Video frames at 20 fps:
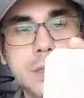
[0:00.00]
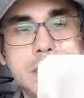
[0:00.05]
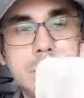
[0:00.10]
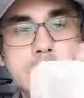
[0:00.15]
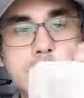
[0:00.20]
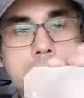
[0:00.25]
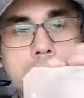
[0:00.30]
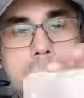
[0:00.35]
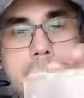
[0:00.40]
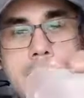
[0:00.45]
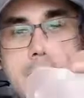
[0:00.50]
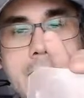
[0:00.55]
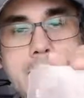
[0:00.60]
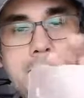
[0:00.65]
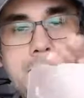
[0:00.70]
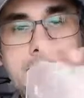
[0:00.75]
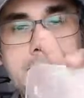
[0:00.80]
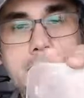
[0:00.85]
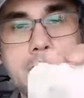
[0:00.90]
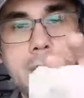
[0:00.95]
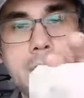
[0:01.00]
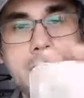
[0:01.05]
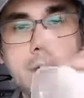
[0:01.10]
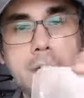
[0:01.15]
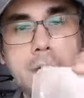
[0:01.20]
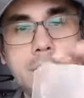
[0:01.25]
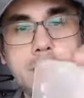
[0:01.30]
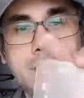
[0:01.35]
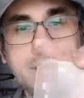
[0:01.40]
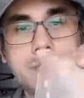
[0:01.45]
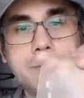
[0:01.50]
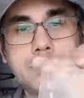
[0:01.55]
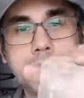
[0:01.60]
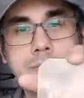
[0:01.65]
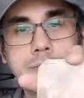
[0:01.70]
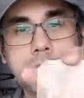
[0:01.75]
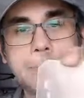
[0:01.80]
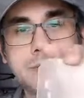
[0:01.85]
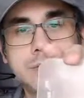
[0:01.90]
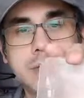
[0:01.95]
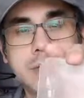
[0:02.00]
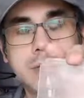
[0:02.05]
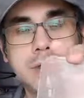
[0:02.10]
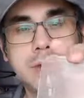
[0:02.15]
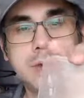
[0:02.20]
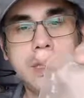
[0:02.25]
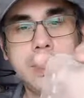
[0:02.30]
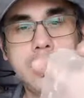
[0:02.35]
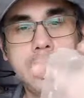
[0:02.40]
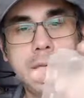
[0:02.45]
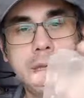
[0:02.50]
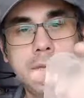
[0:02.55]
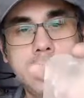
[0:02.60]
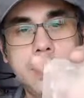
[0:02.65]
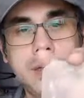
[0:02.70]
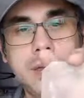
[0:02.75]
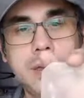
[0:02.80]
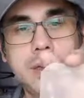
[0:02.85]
map, the